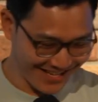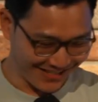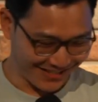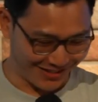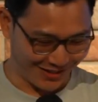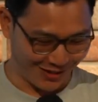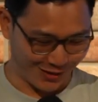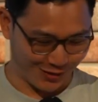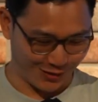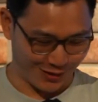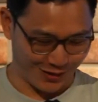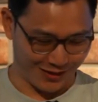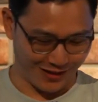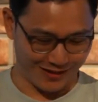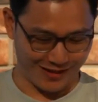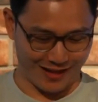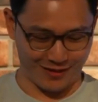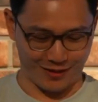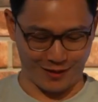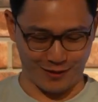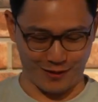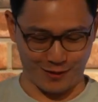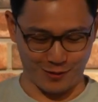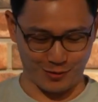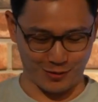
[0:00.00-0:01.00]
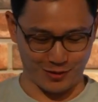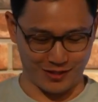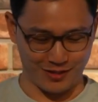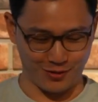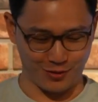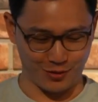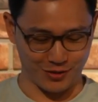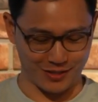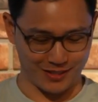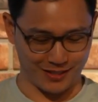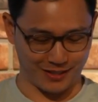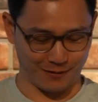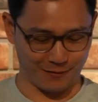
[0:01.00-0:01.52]
So I thought that was an
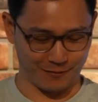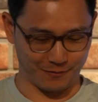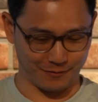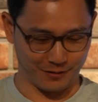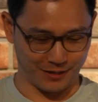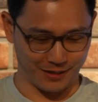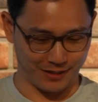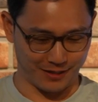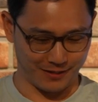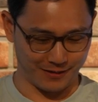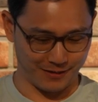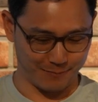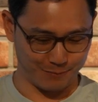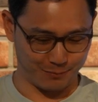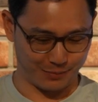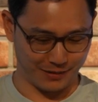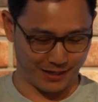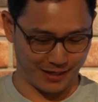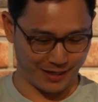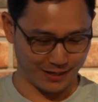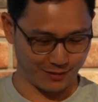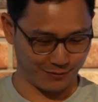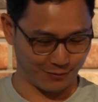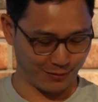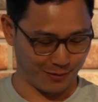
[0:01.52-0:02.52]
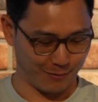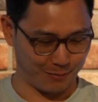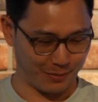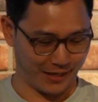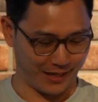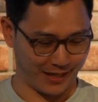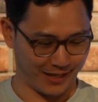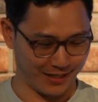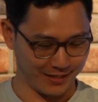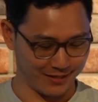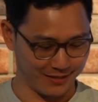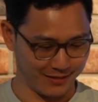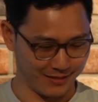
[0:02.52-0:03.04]
interesting blast from the
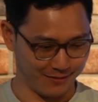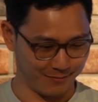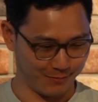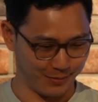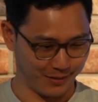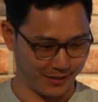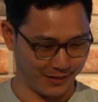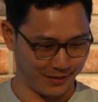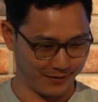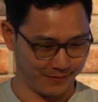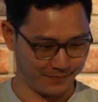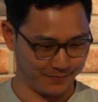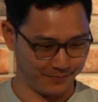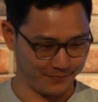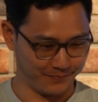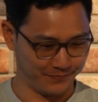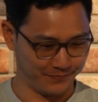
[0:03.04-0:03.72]
past. But